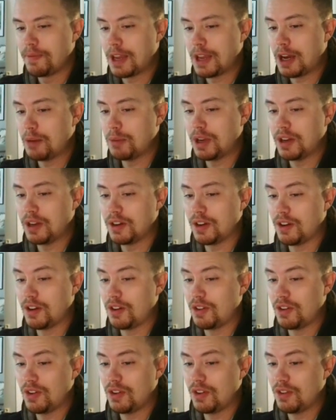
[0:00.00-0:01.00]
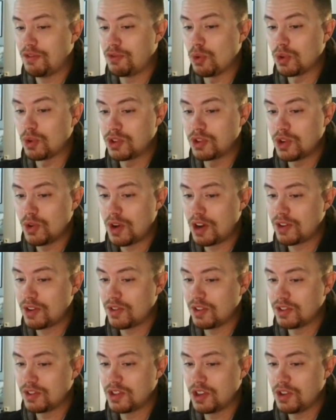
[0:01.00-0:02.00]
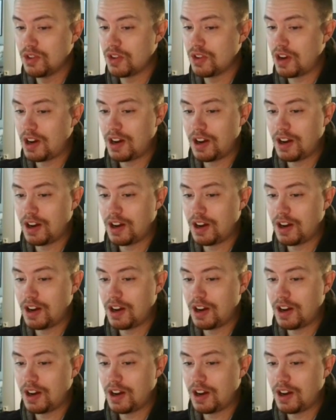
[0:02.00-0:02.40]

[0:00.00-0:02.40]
I mean, for 202,